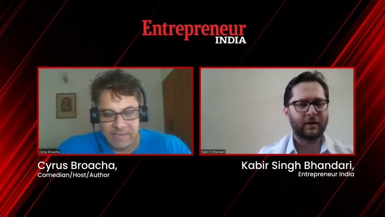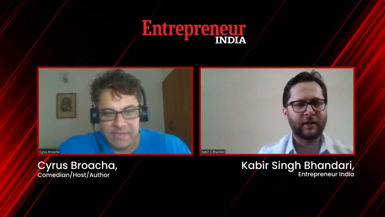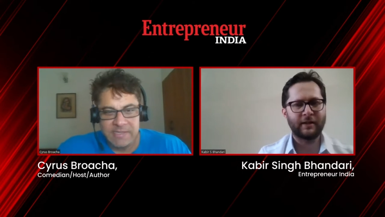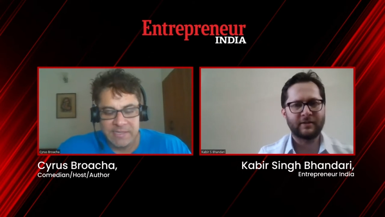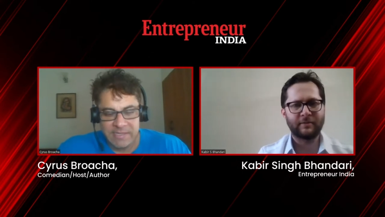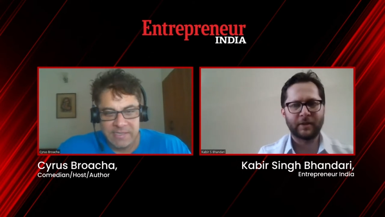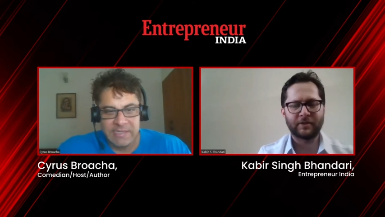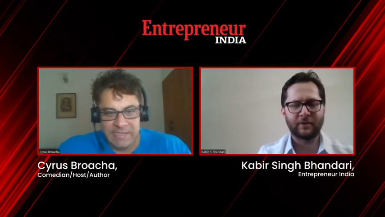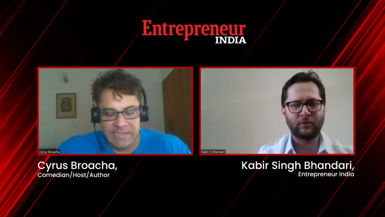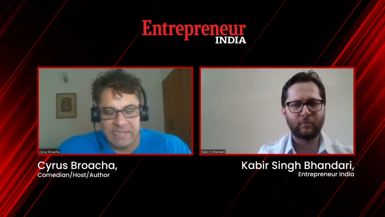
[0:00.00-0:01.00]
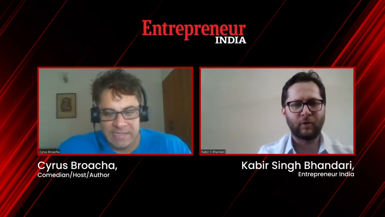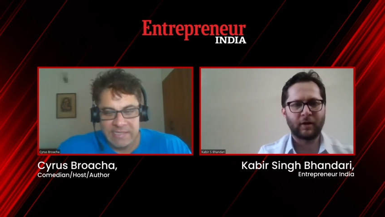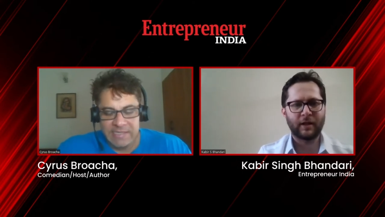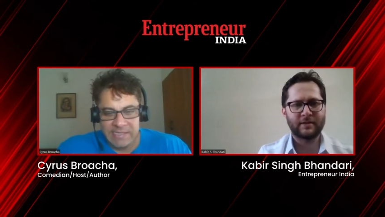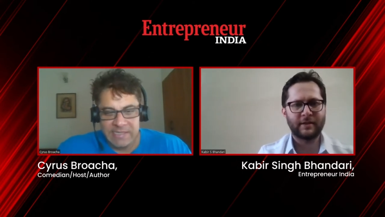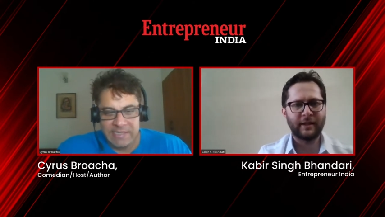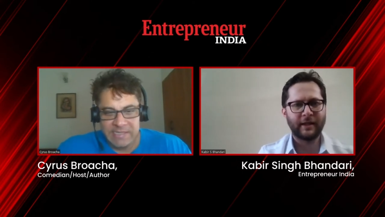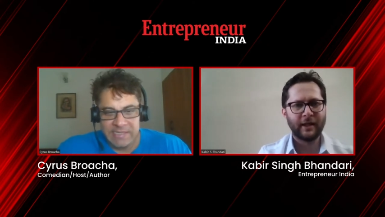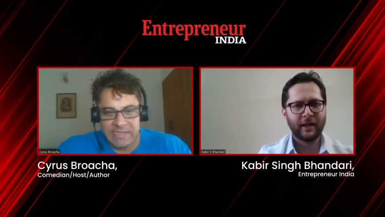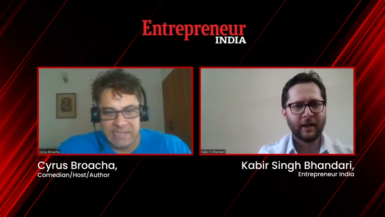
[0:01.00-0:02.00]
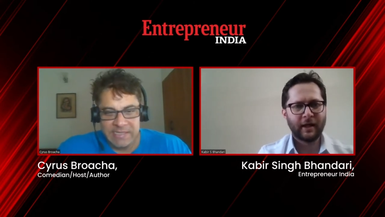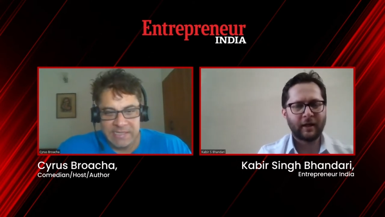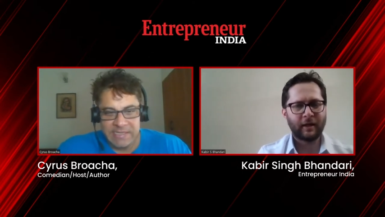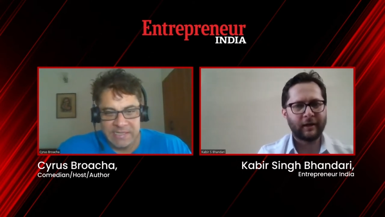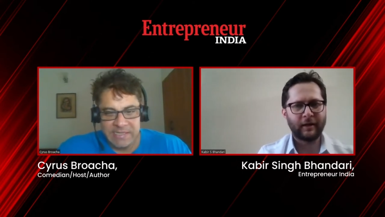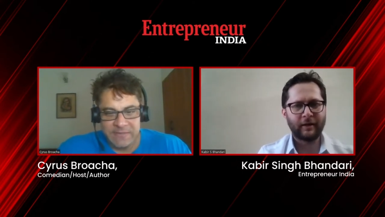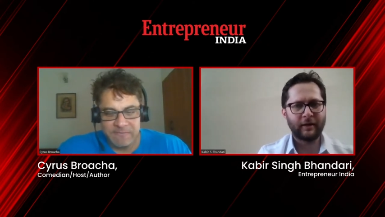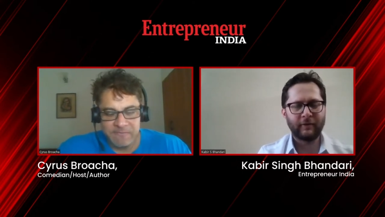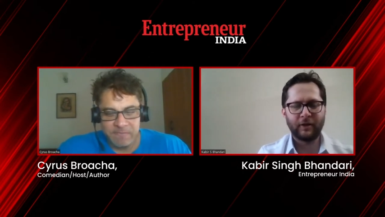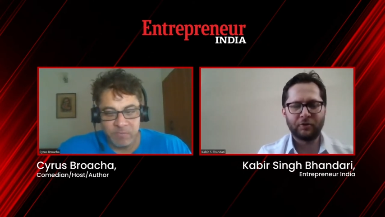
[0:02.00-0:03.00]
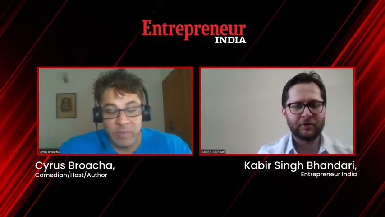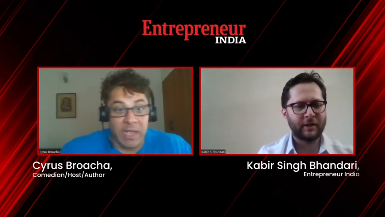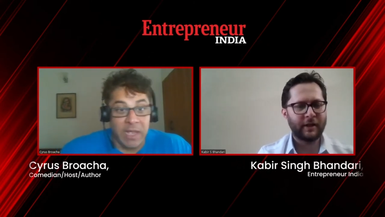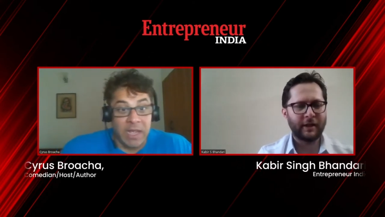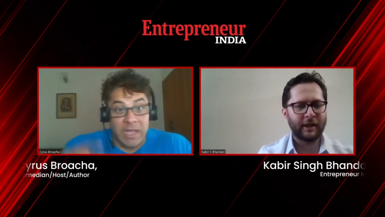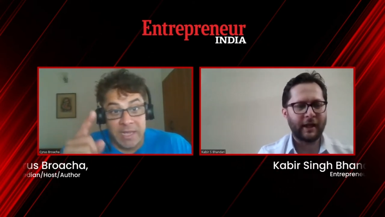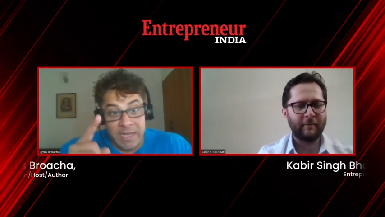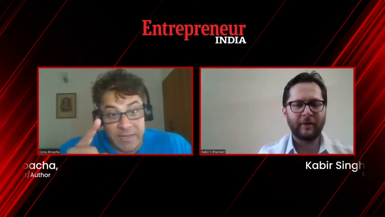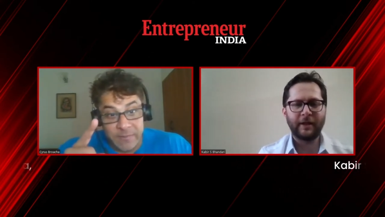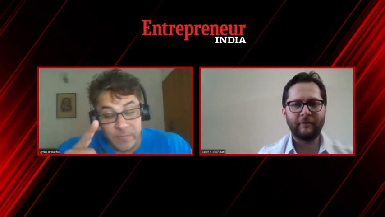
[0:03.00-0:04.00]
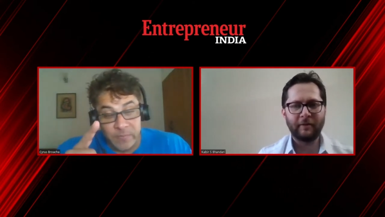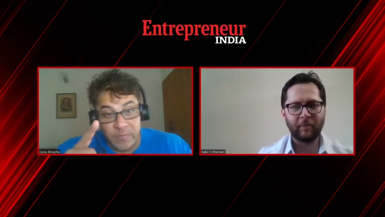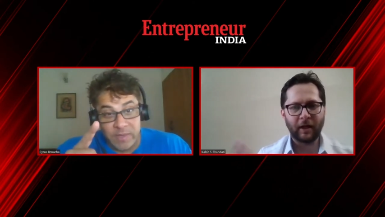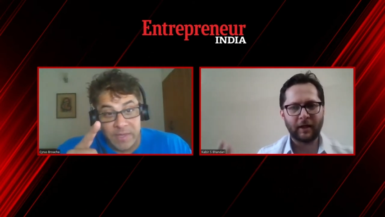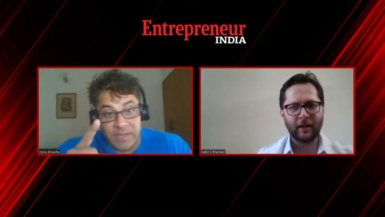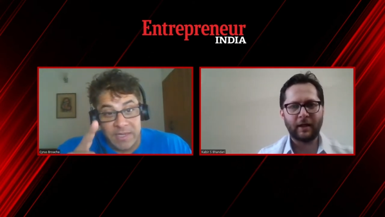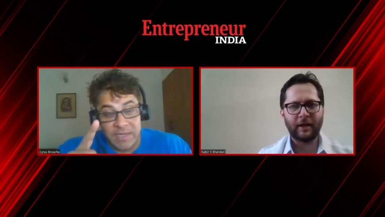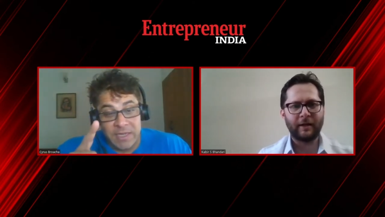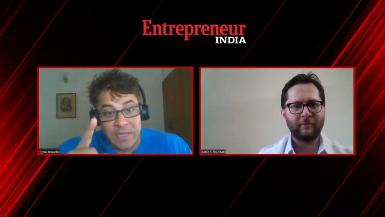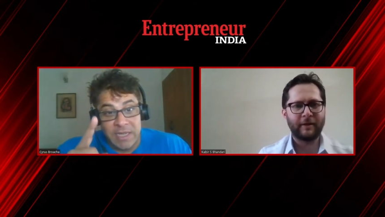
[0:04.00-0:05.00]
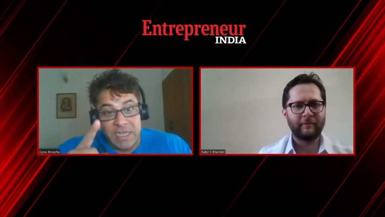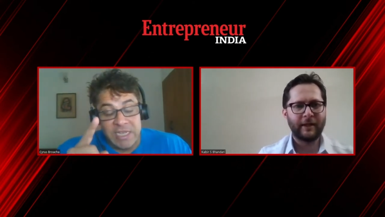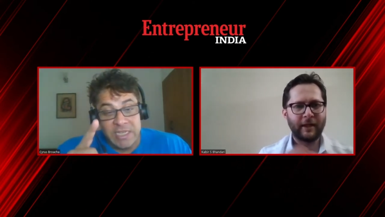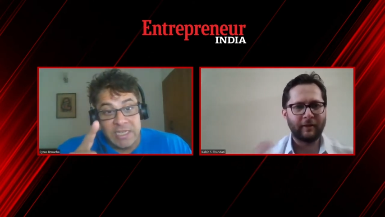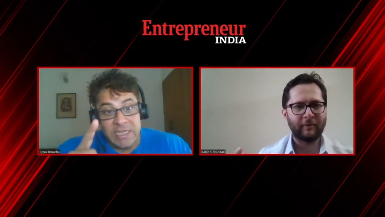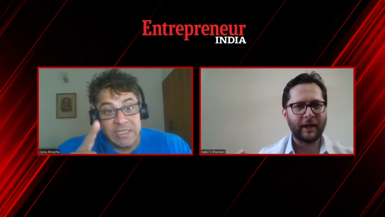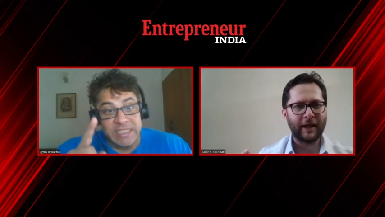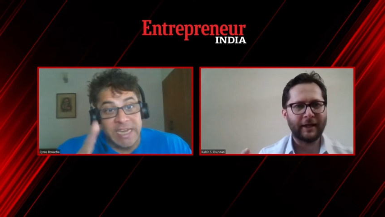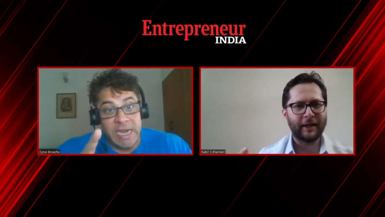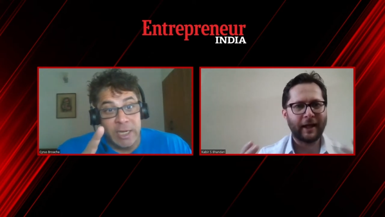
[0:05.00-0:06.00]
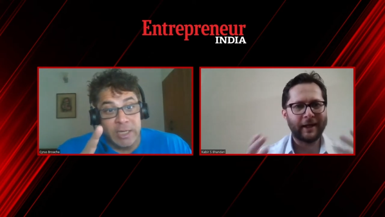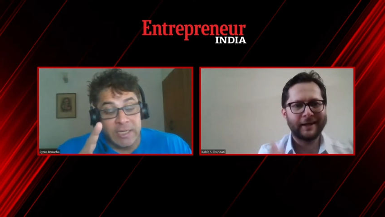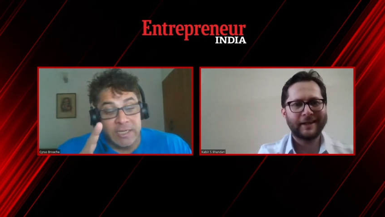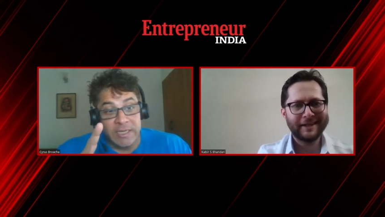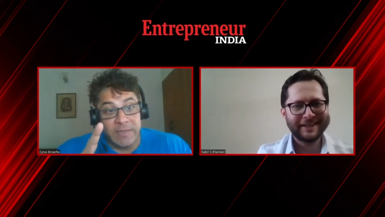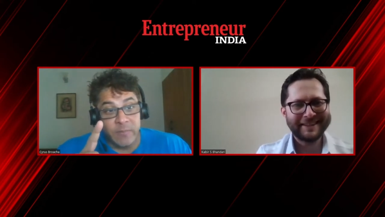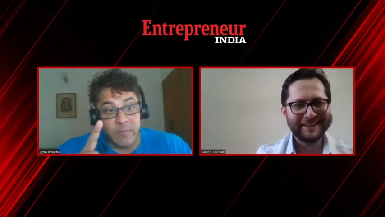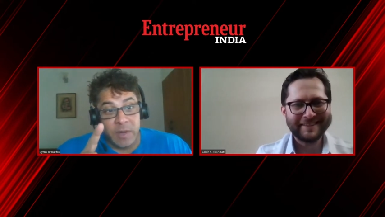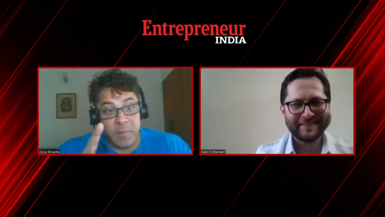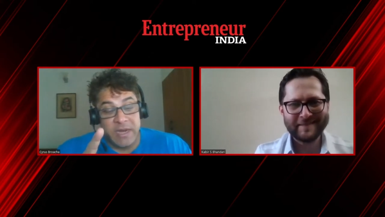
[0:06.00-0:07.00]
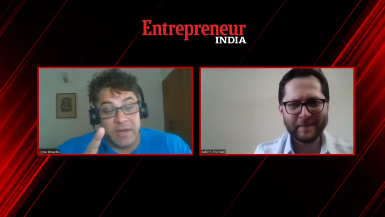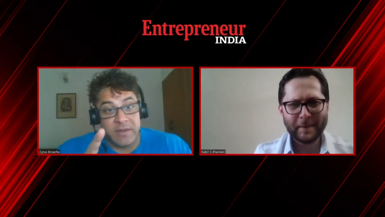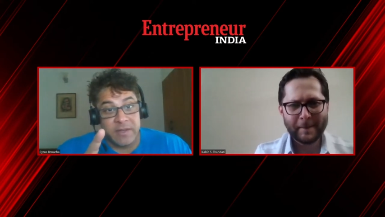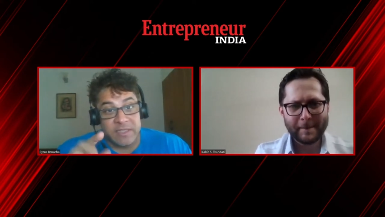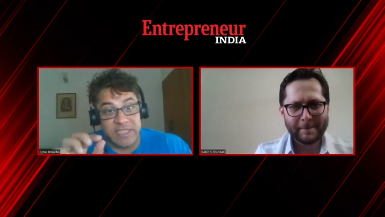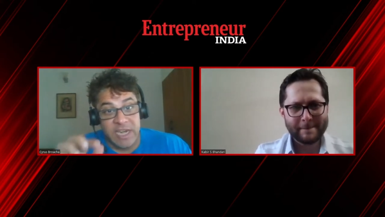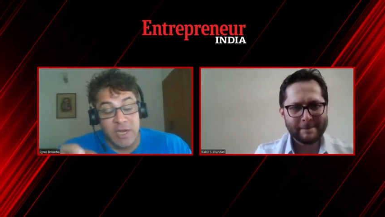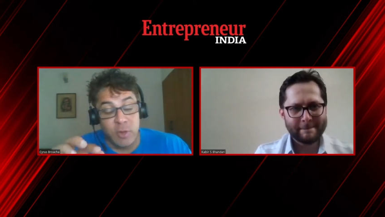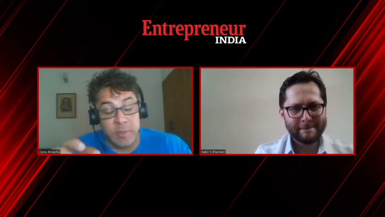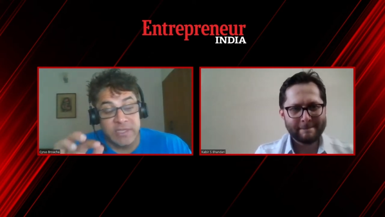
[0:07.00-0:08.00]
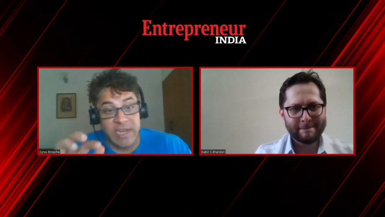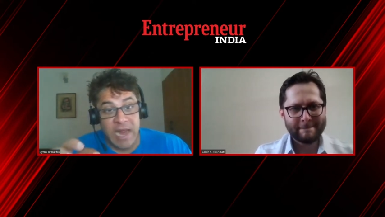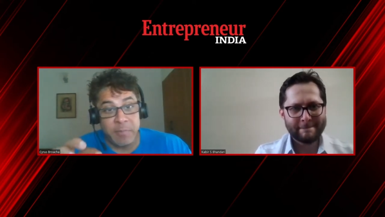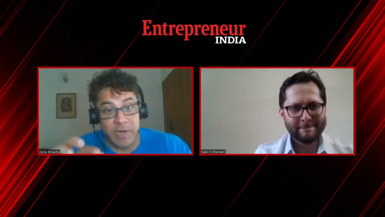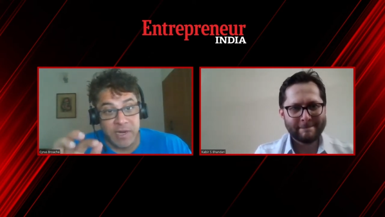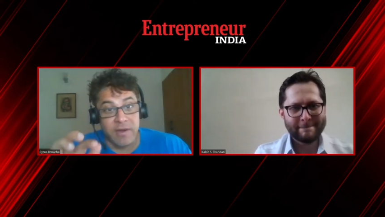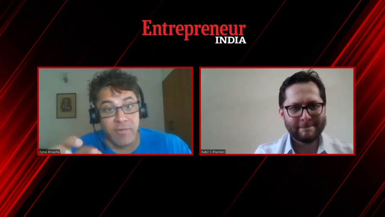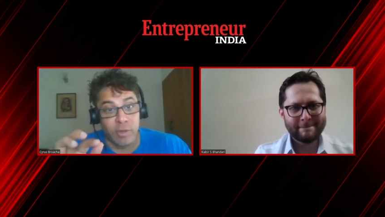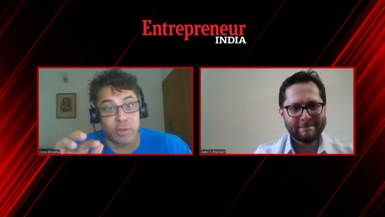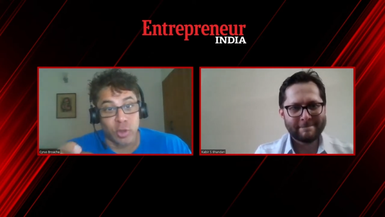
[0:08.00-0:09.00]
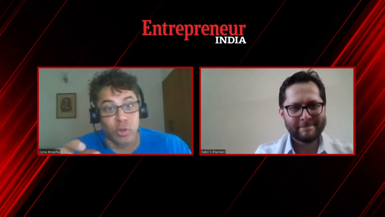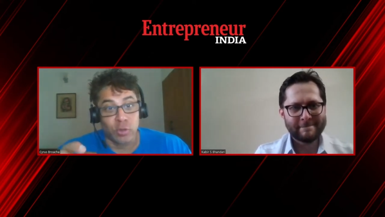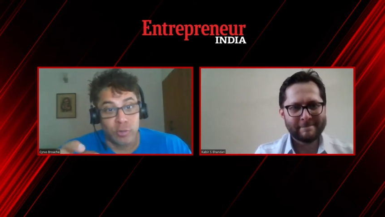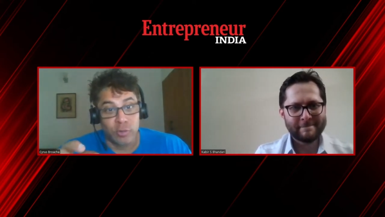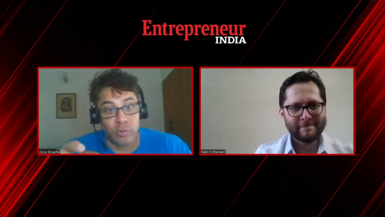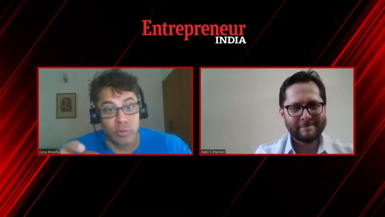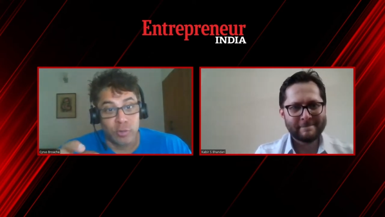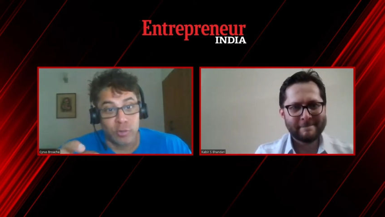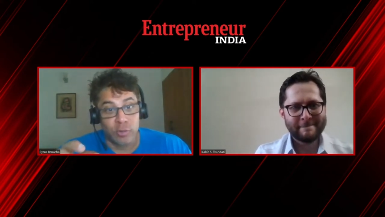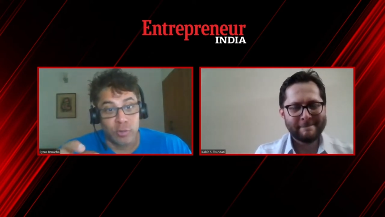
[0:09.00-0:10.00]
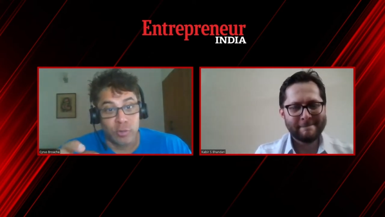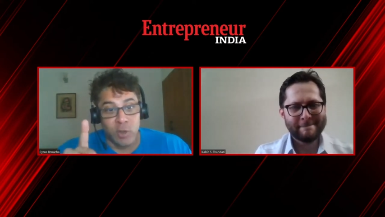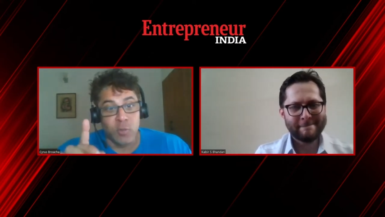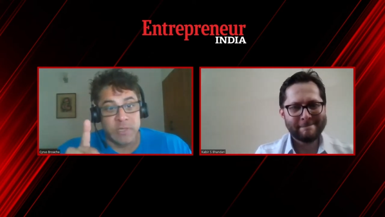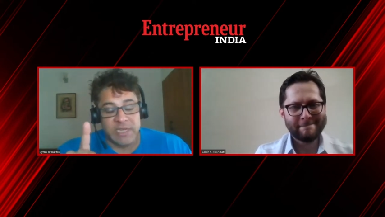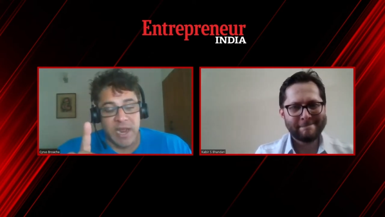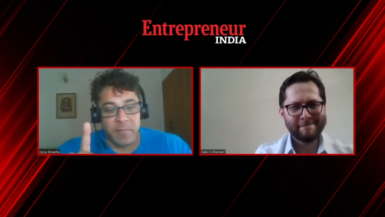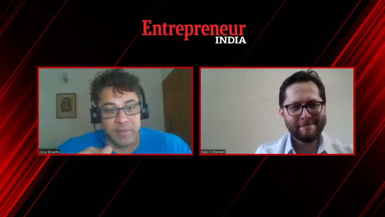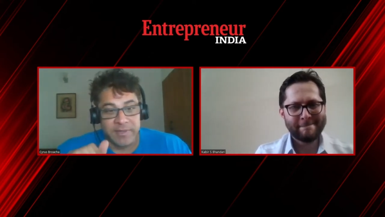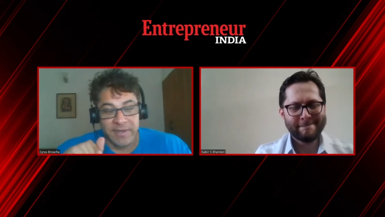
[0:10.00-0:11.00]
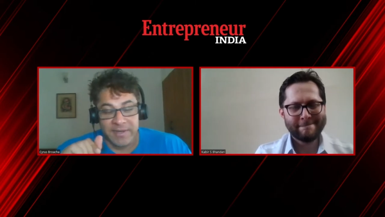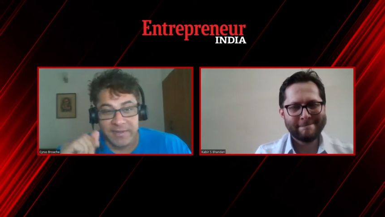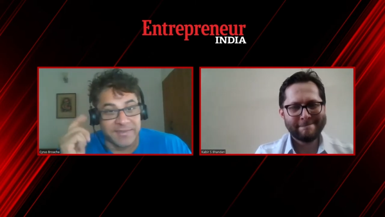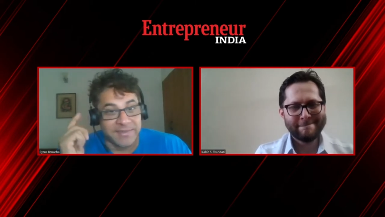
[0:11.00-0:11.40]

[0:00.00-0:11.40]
Speaker 1: Uh, he is the person who brought us the uh, revolutionary M T V Bakra, M T V Love
Speaker 2: still, and Kabir, yeah. Still to be slapped at an award show. Still to be slapped. Yeah.